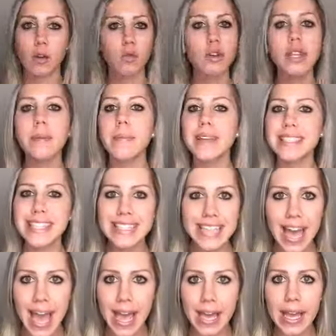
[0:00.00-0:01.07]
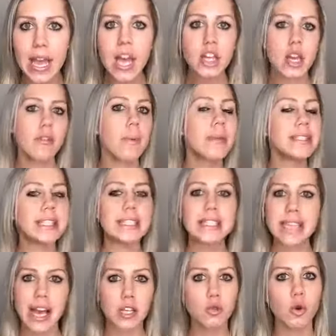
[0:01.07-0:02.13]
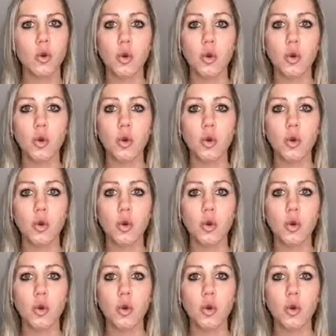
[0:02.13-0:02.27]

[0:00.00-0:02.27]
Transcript: really busy day, you have a busy schedule